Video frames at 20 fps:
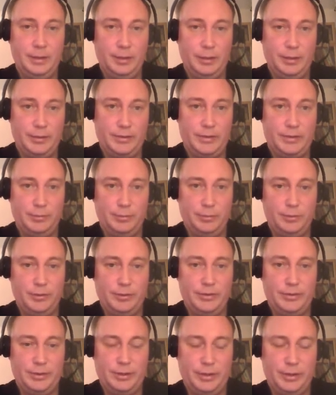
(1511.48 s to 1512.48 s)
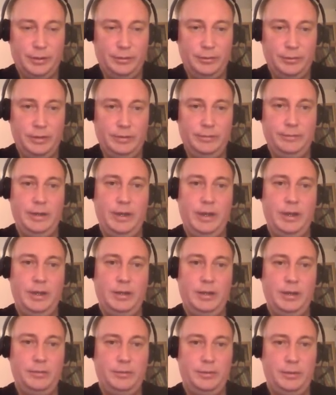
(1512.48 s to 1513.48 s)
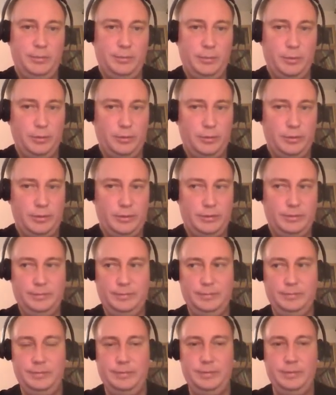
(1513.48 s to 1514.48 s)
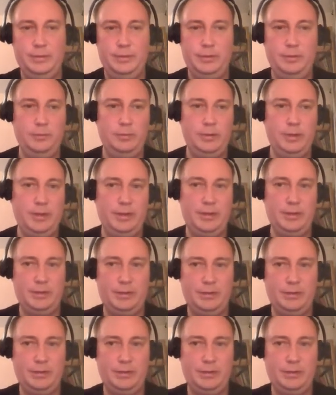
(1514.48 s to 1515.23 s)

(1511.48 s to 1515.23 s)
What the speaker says: and it supports UTF-8 out of the box. So it